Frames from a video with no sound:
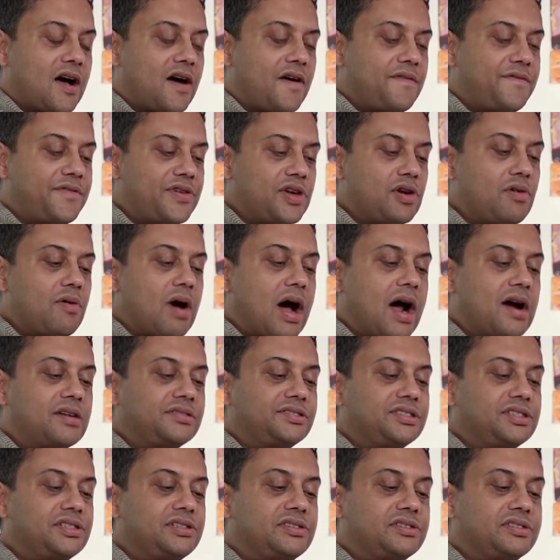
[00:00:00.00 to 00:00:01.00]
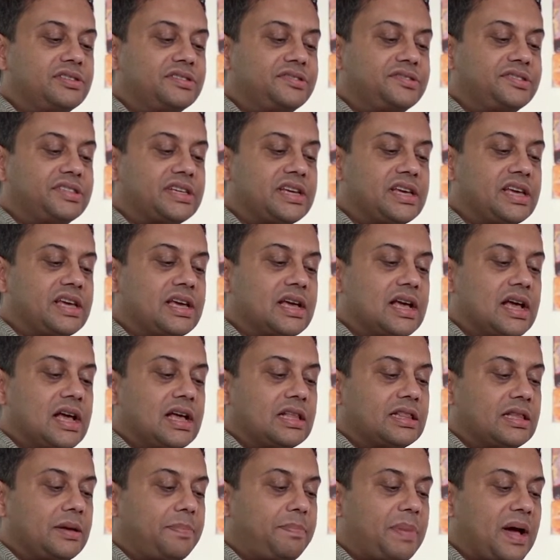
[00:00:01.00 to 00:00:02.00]
A few hours into the sea,
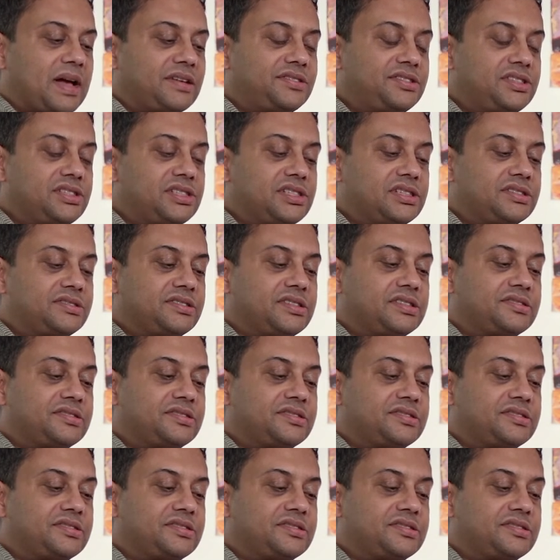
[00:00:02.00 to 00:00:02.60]
the passengers